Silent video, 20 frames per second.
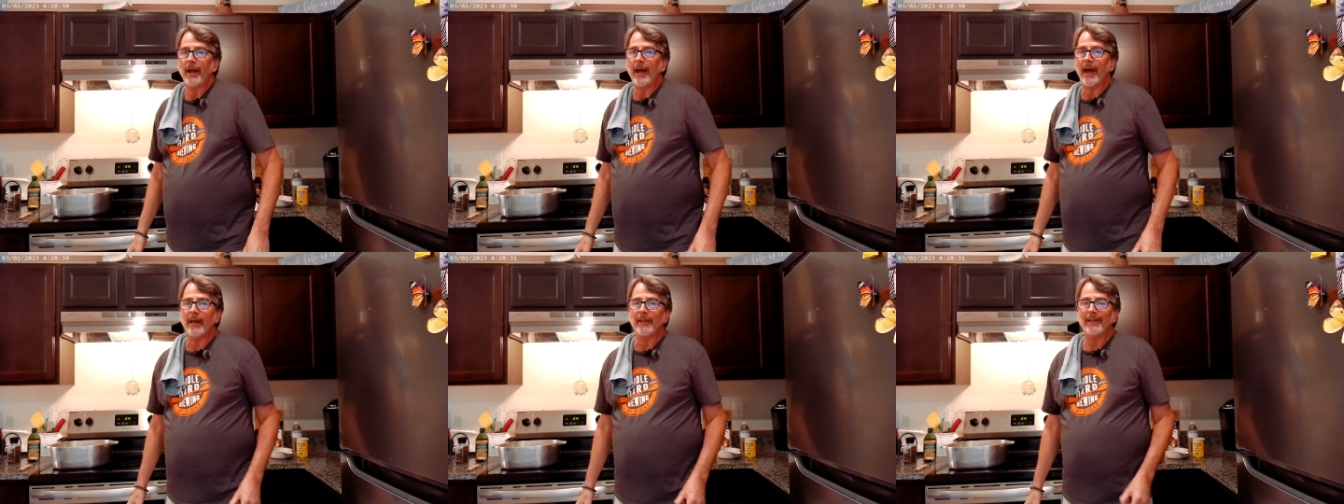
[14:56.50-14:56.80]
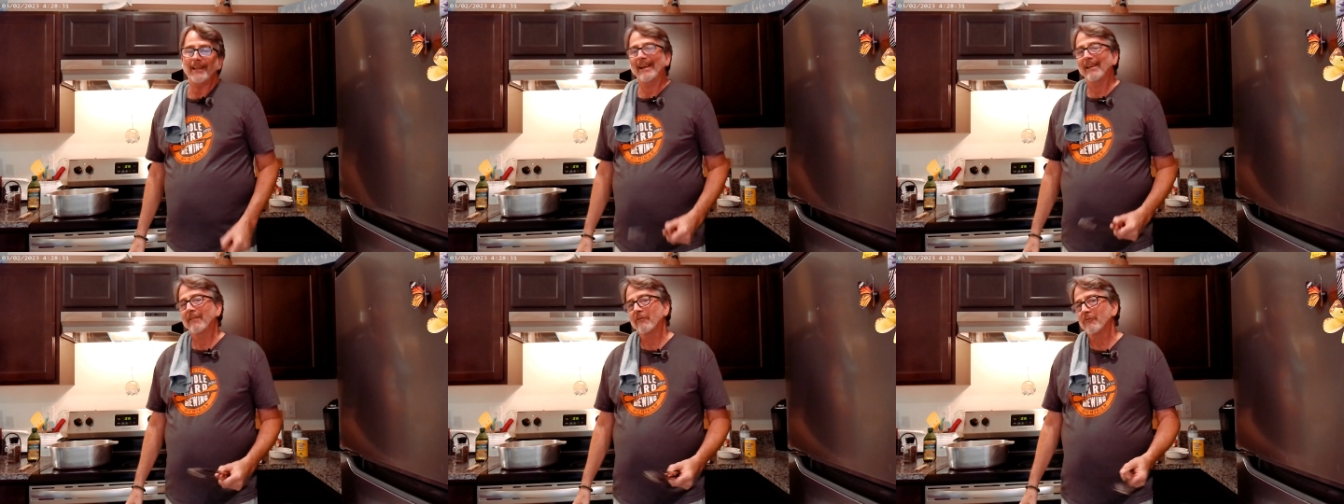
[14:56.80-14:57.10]

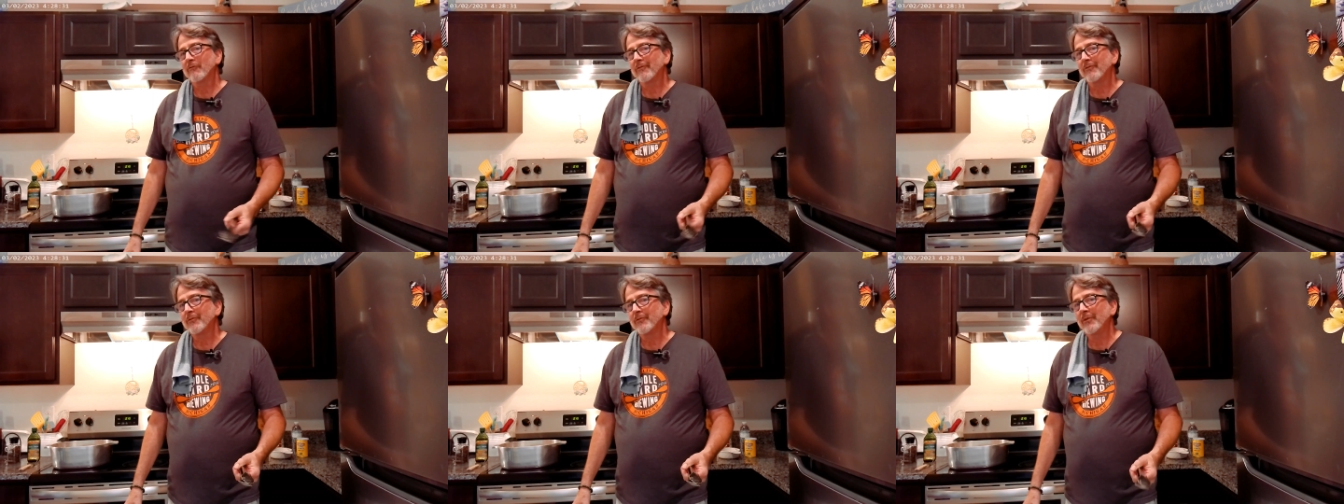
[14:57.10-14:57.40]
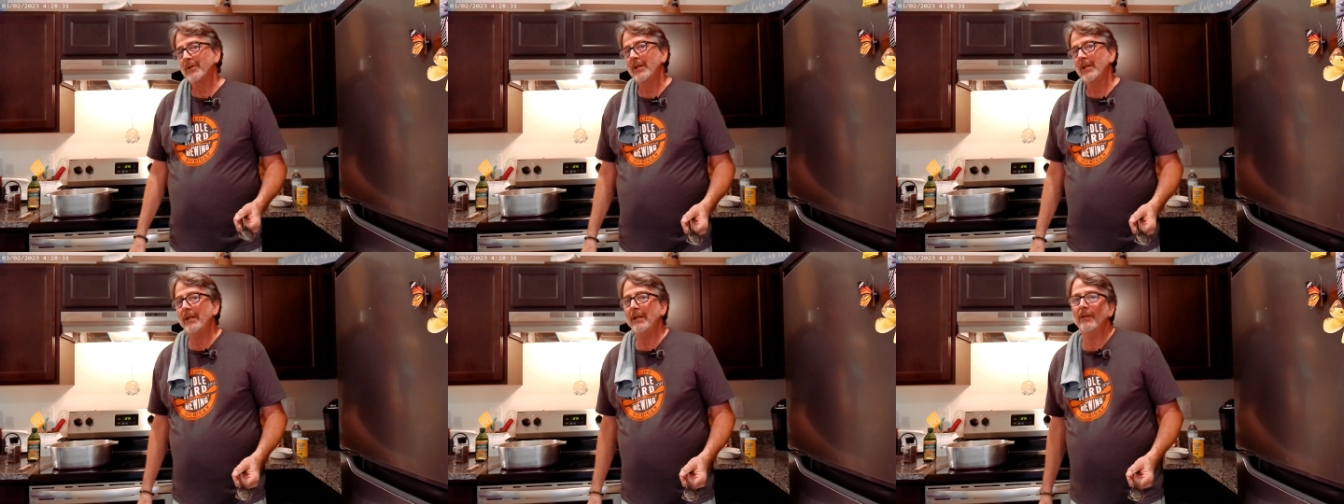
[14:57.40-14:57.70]
at like
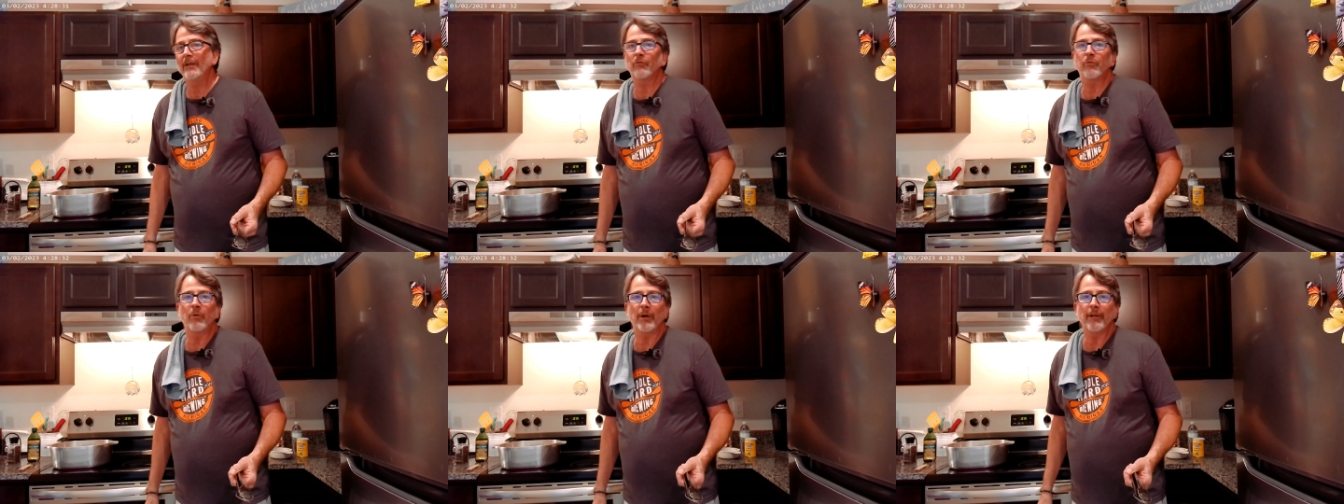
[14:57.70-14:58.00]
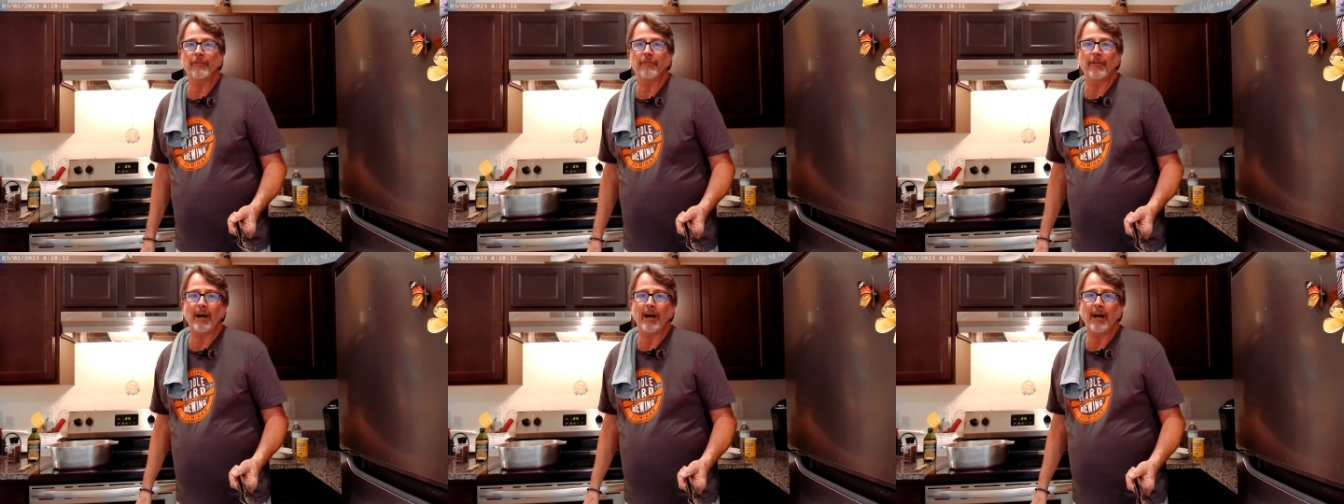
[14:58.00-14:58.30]
three
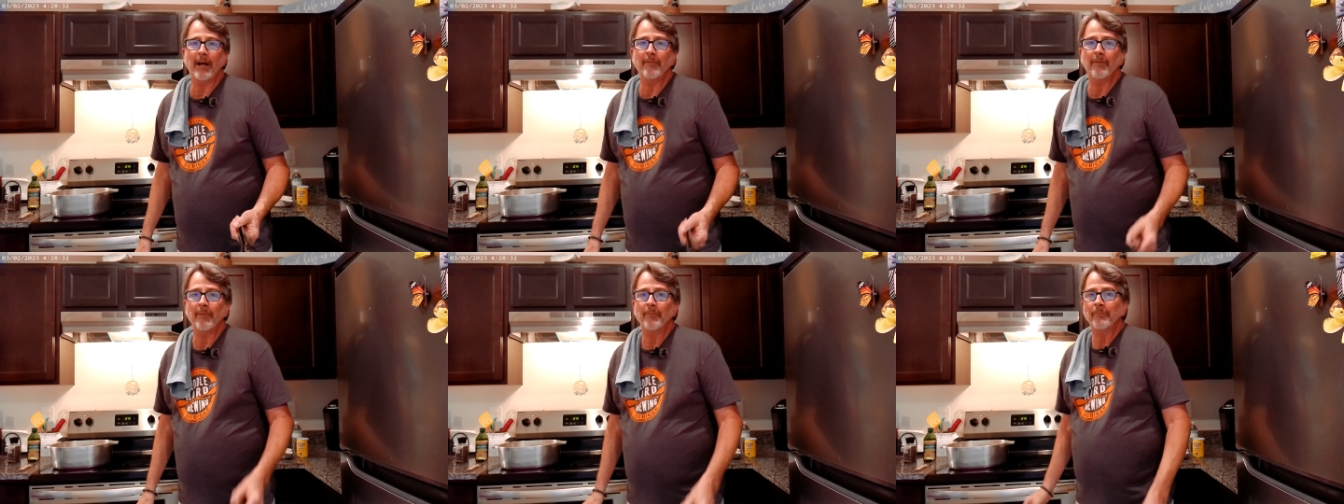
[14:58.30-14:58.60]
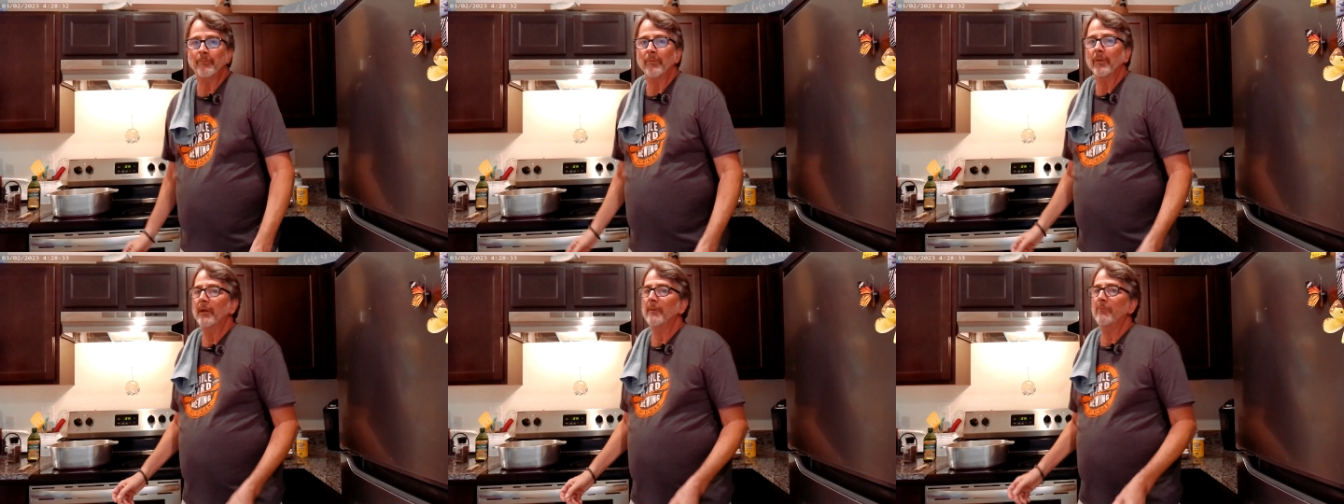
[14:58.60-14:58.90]
twenty-five.
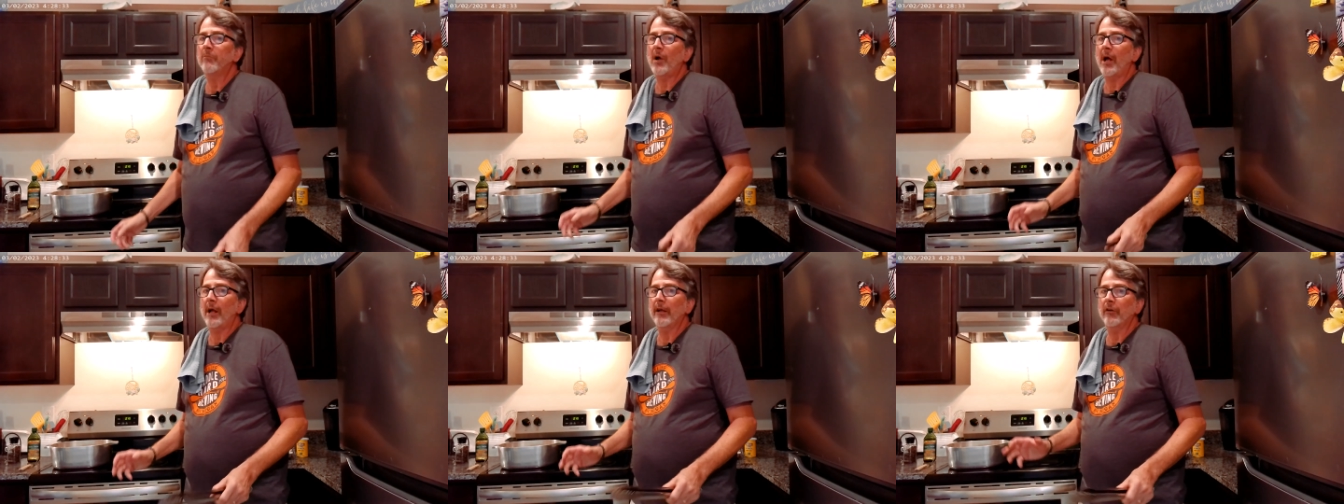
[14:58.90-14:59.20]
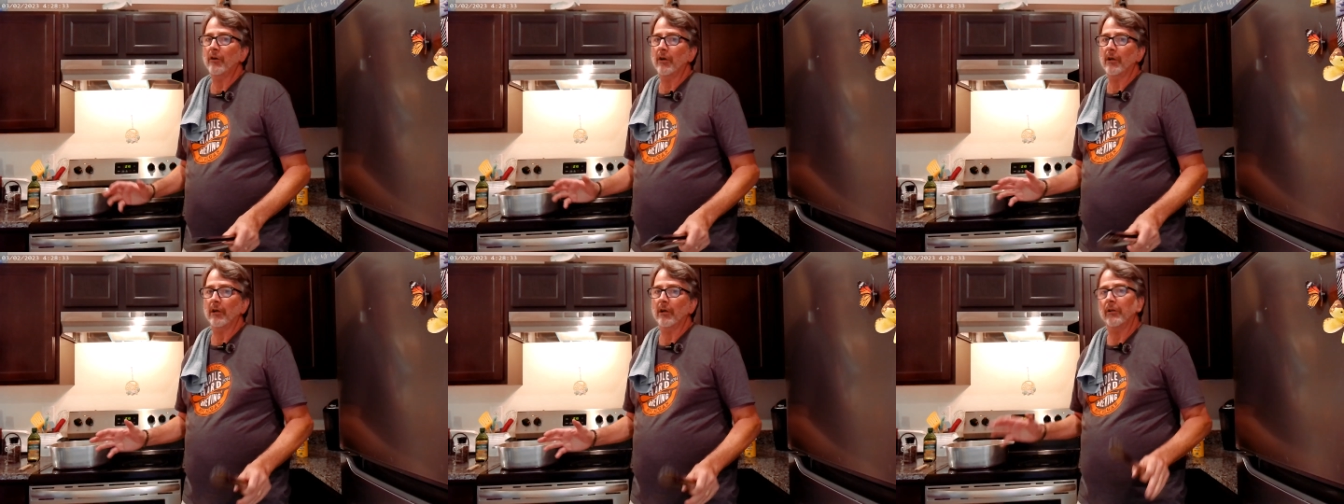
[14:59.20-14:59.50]

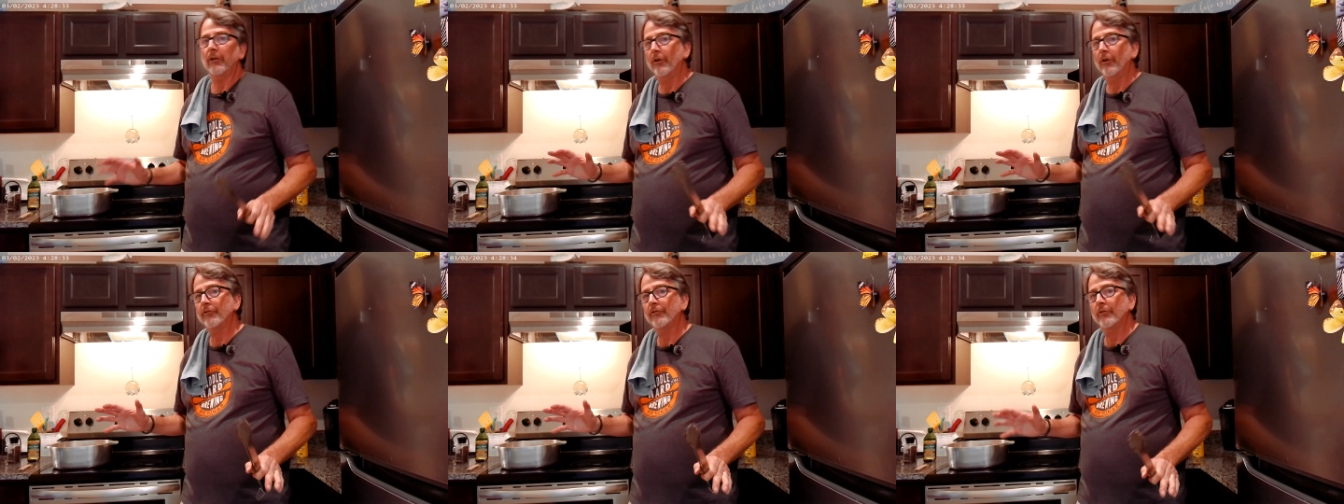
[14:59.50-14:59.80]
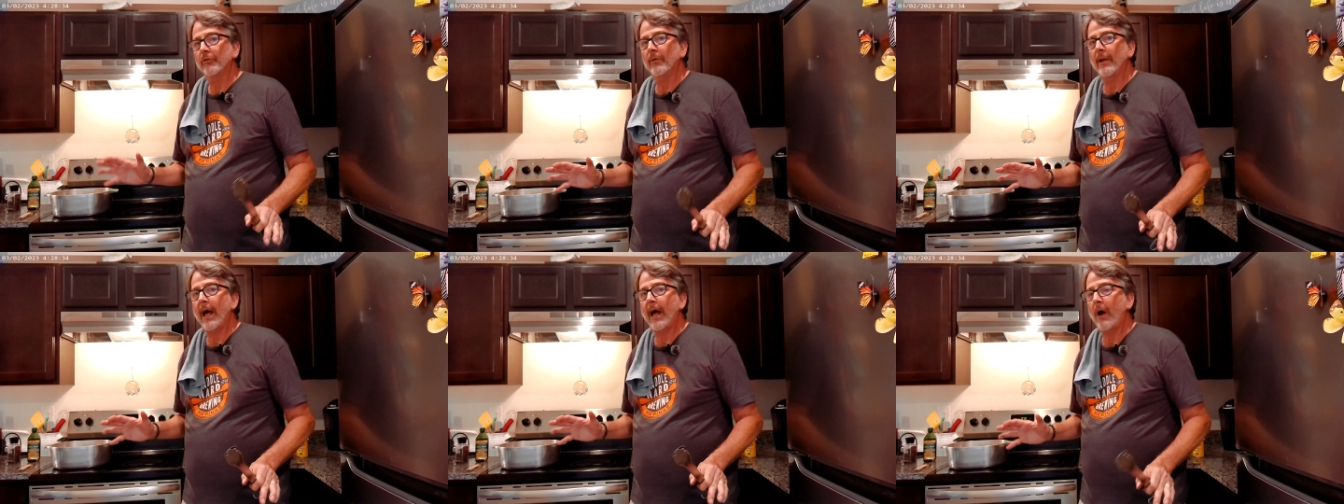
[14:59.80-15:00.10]
Probably cook it close to an